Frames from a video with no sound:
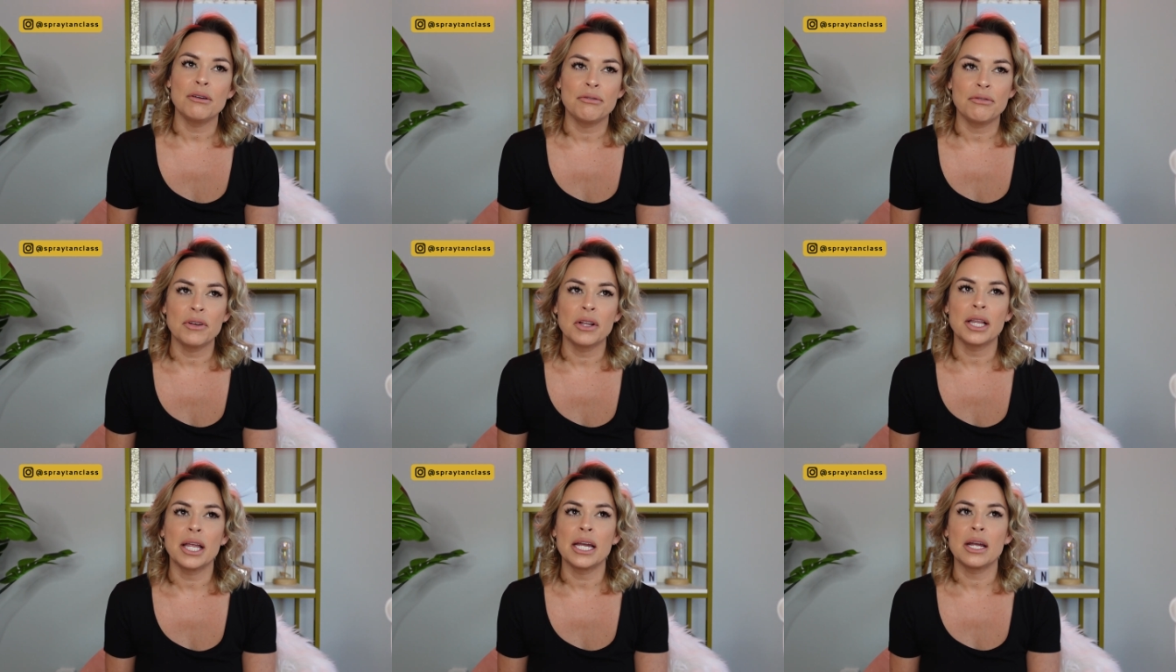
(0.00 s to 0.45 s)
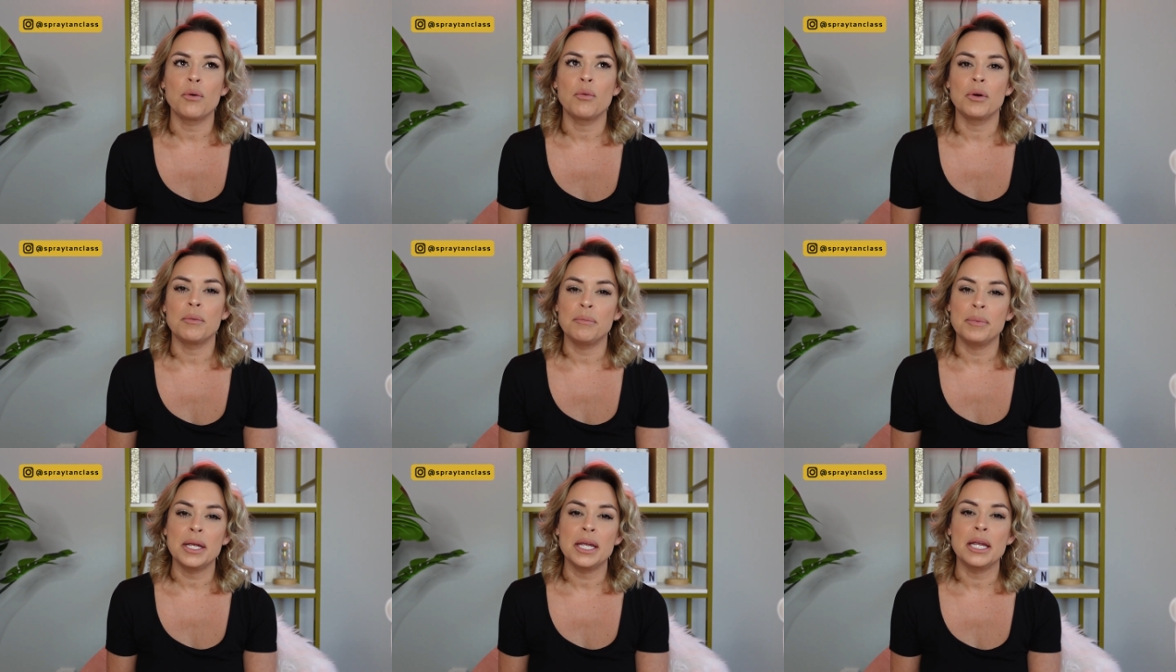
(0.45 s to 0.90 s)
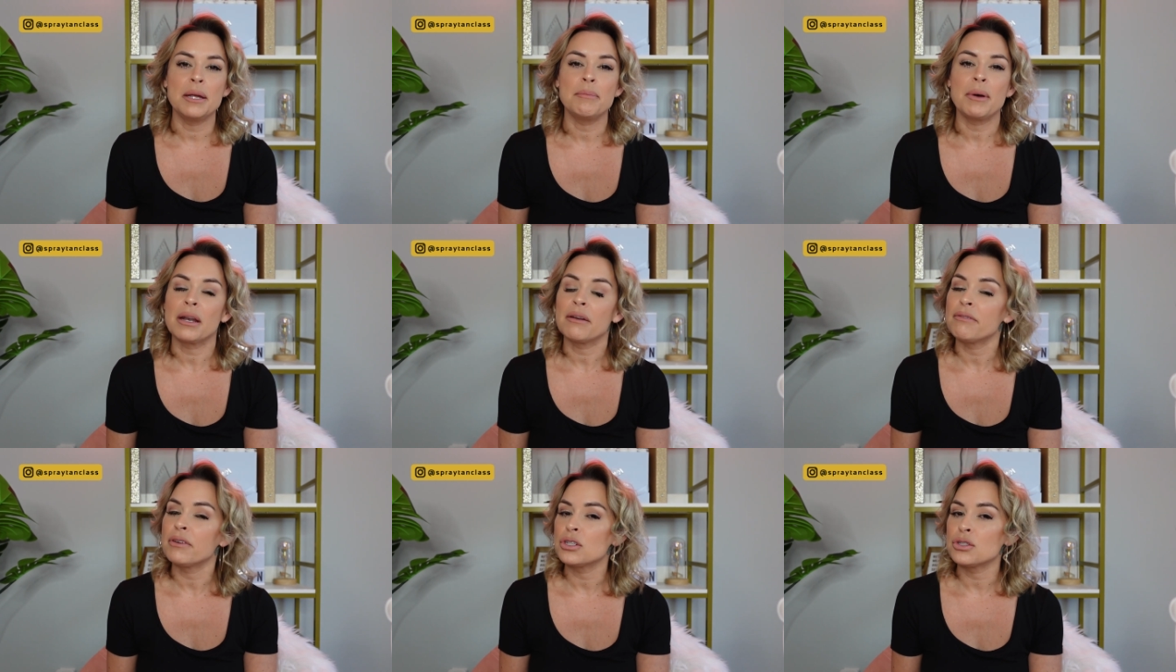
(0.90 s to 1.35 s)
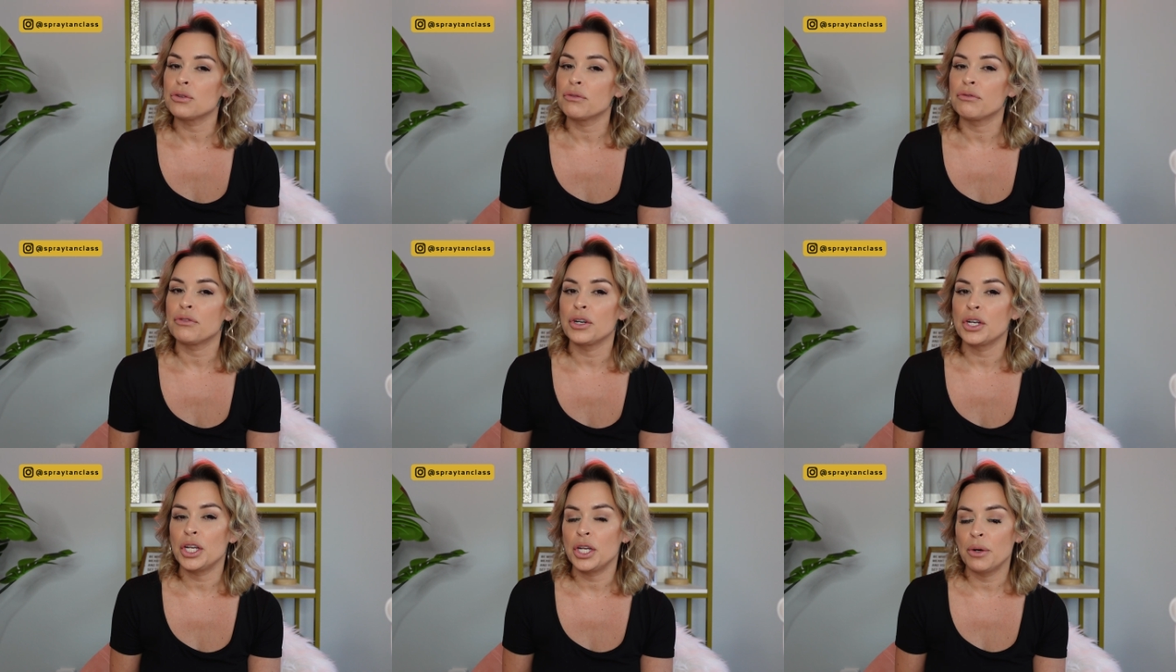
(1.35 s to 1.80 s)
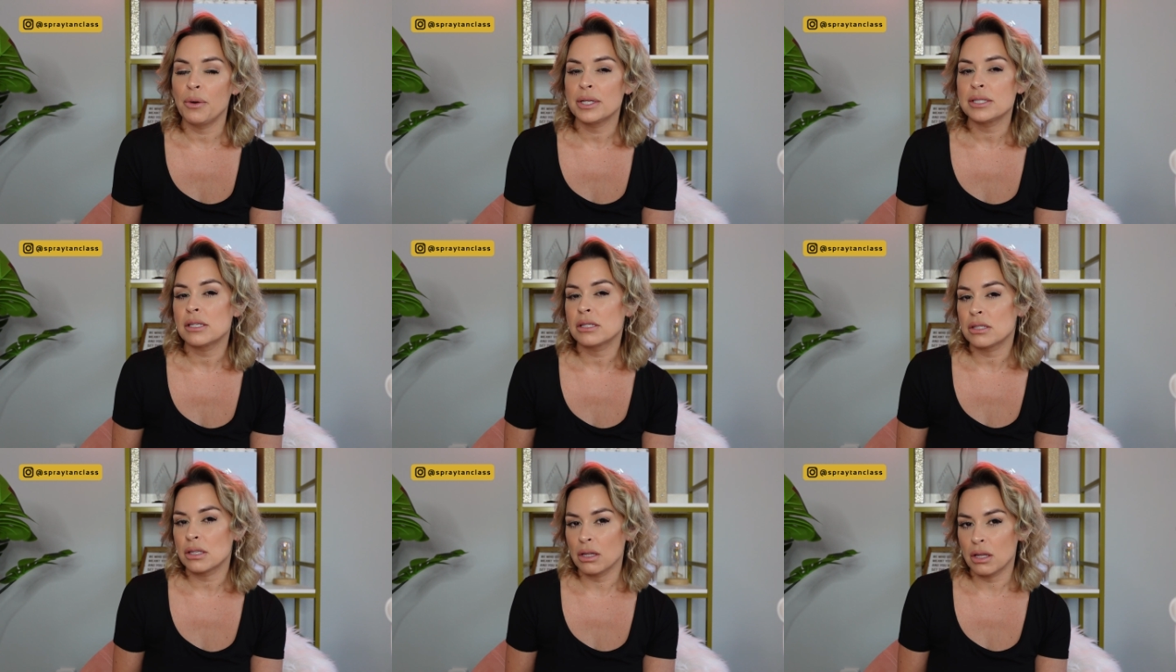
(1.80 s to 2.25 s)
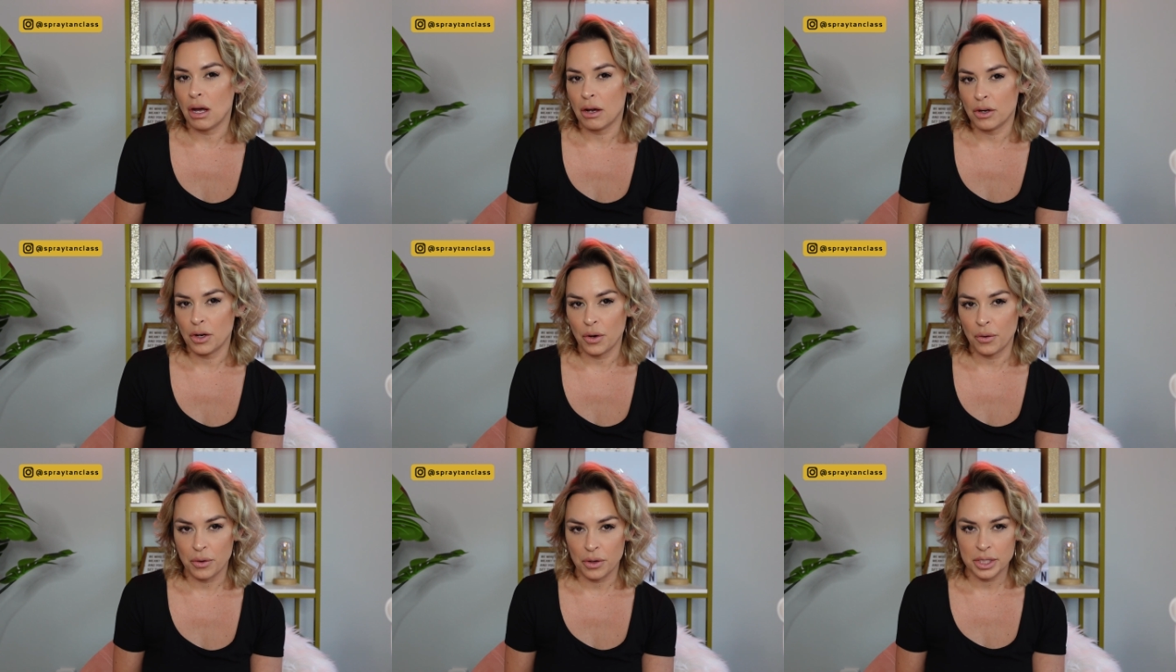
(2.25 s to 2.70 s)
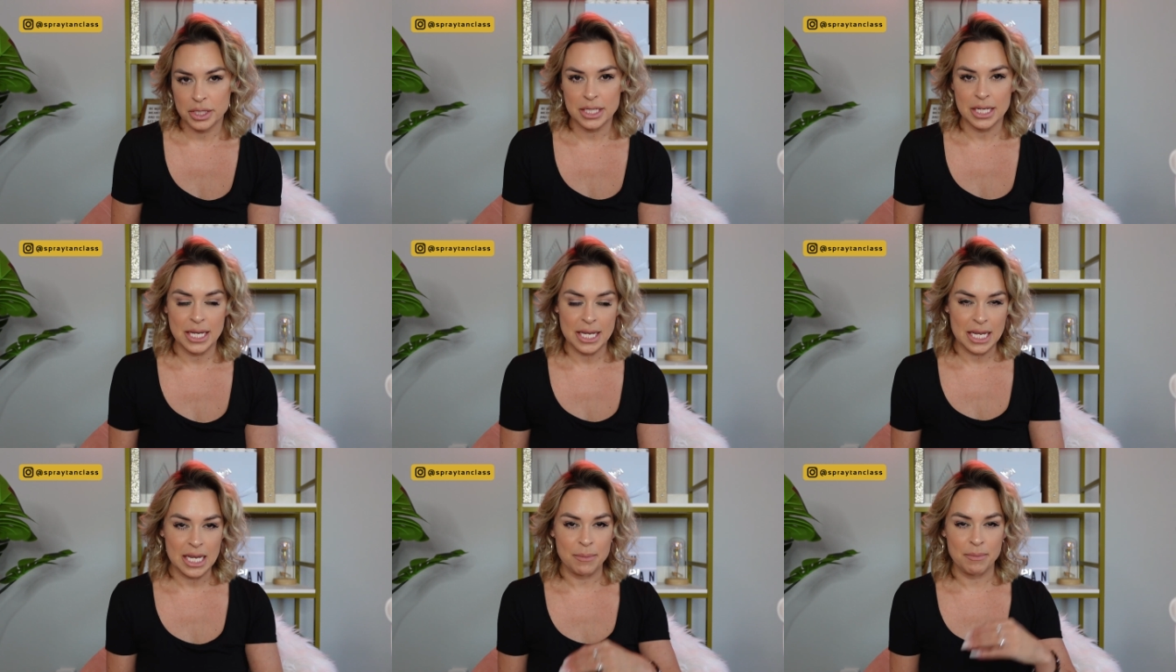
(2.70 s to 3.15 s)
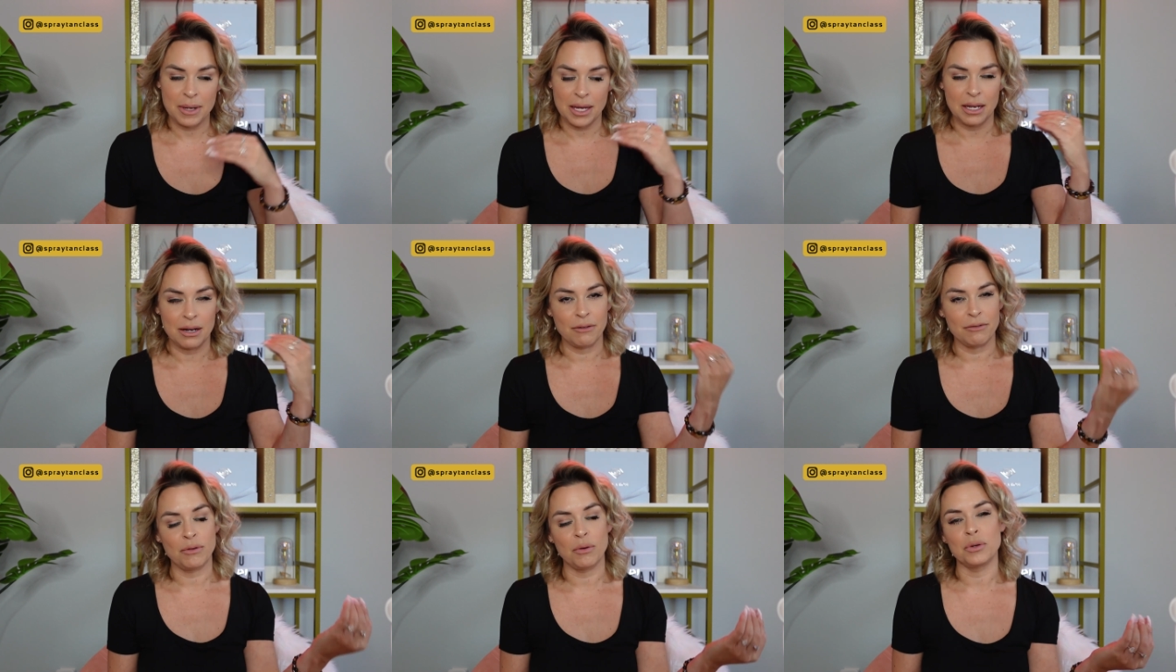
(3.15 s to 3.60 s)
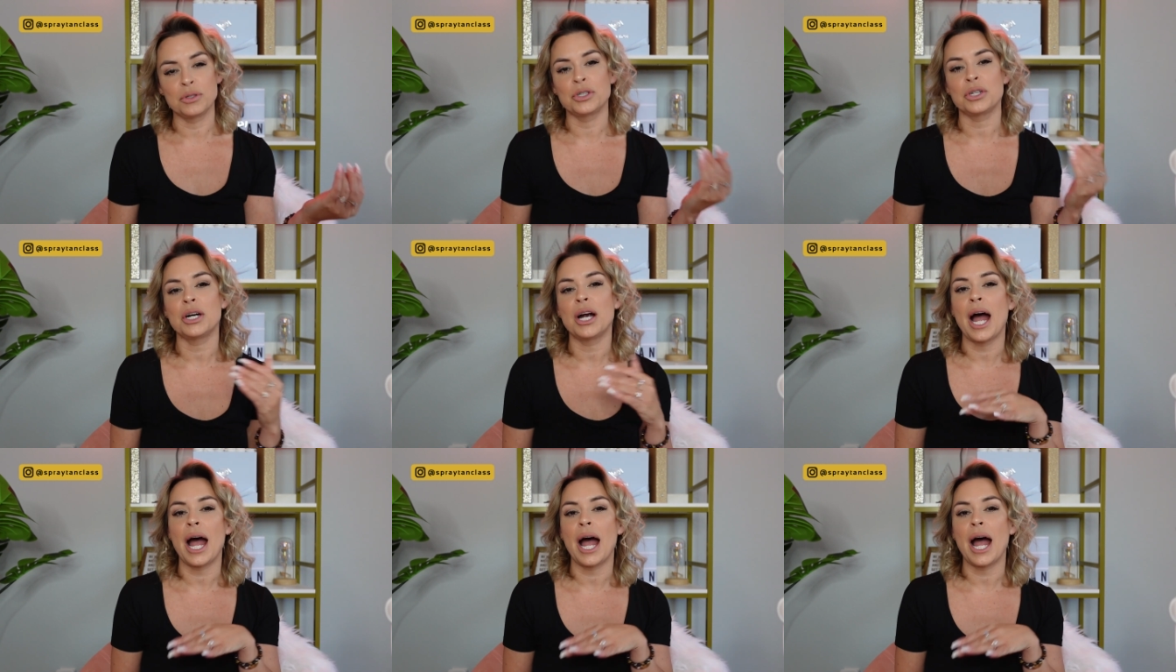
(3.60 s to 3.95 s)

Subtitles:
feel like would be beneficial for you as a salon owner to keep in a folder,